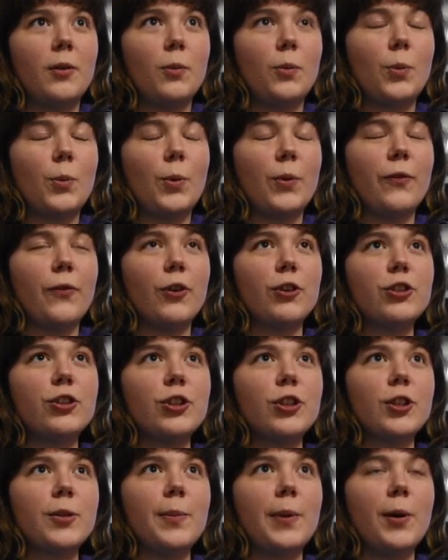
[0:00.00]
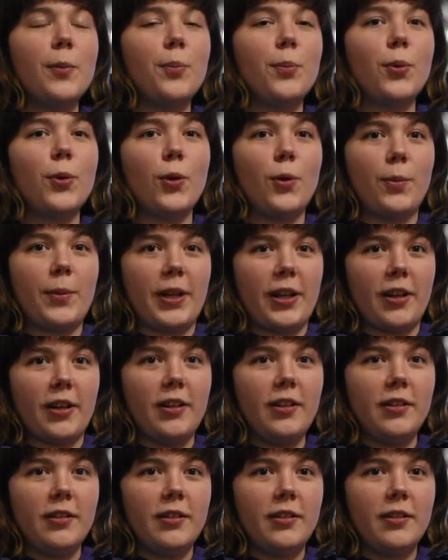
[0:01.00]
when we first heard about
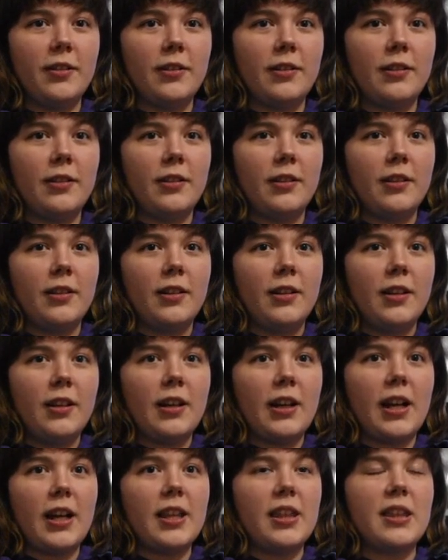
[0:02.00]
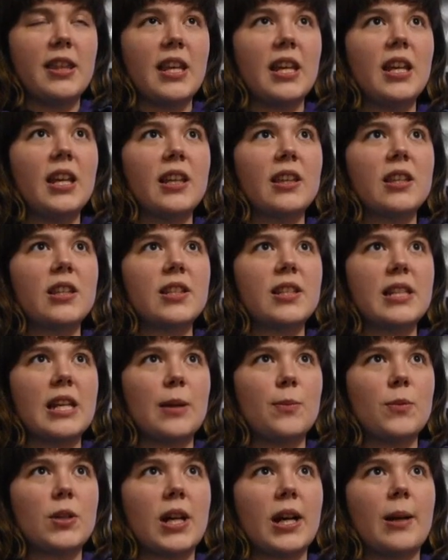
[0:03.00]
Promare, I think at the
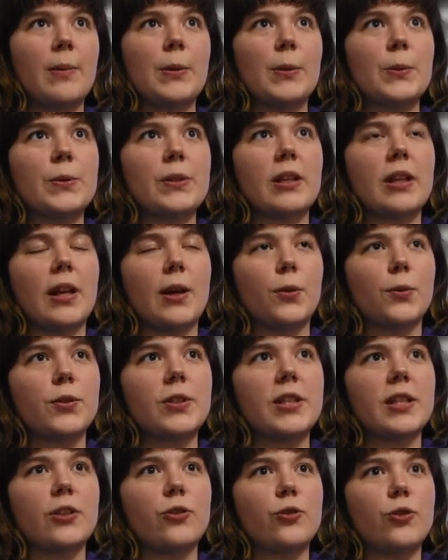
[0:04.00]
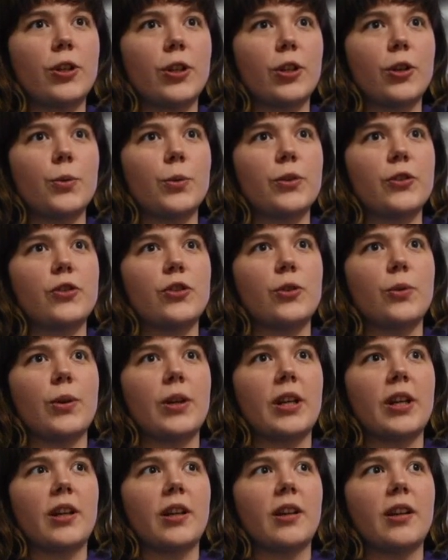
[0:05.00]
same time it was announced that Trigger was
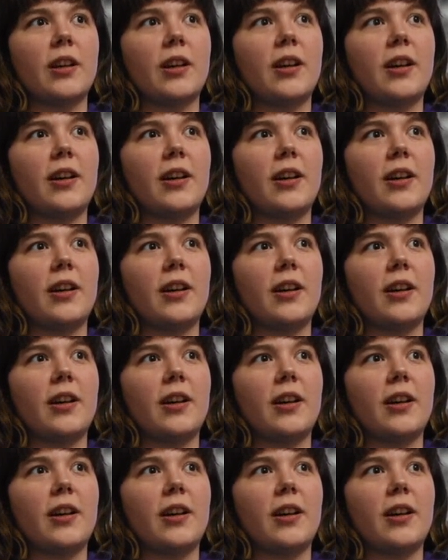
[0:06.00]
doing